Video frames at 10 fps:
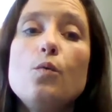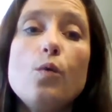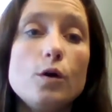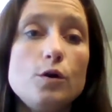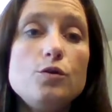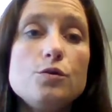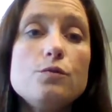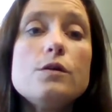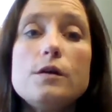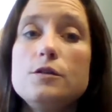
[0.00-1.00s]
what you
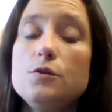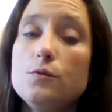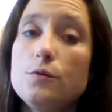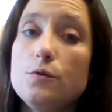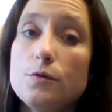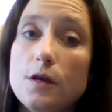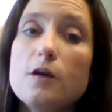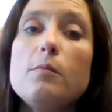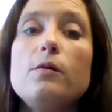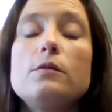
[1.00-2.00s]
do is you
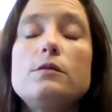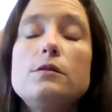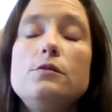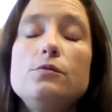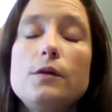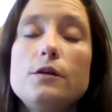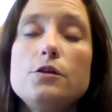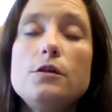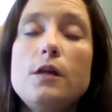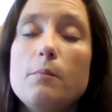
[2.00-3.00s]
think about the
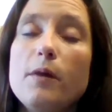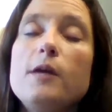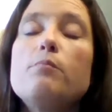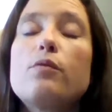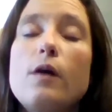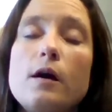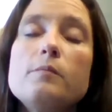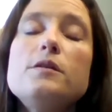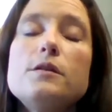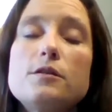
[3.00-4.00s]
situation that might
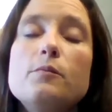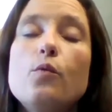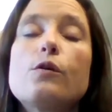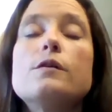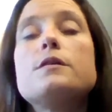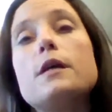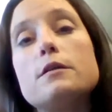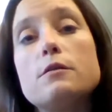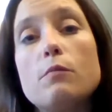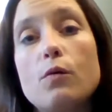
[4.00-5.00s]
prompt some more
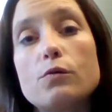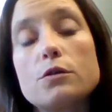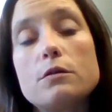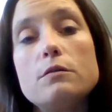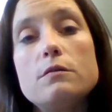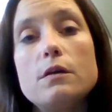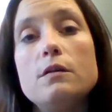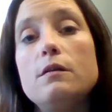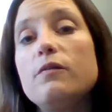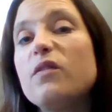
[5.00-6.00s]
intense emotions
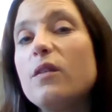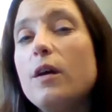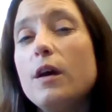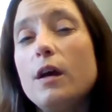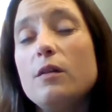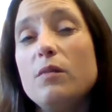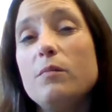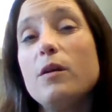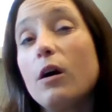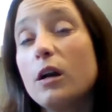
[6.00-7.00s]
and
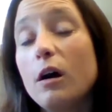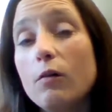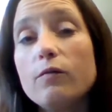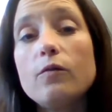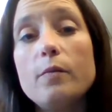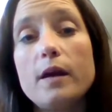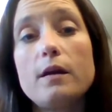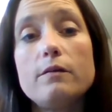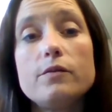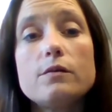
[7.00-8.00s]
maybe unhelpful
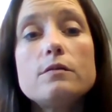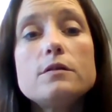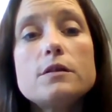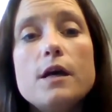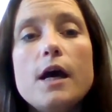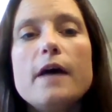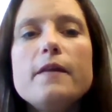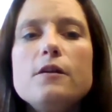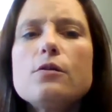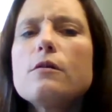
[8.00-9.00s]
behaviors. And
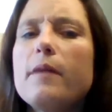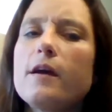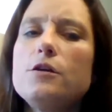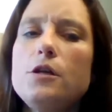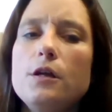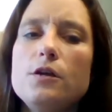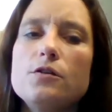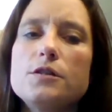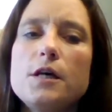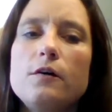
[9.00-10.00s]
then you're imagining
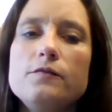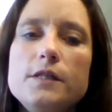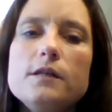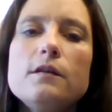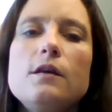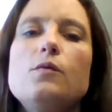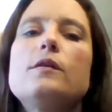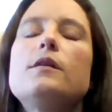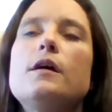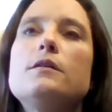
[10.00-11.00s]
yourself dealing
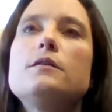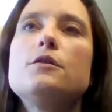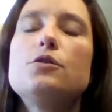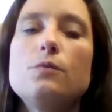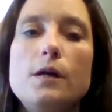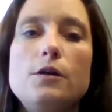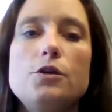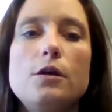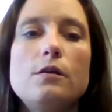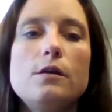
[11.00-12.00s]
with that
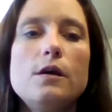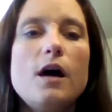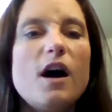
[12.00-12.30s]
situation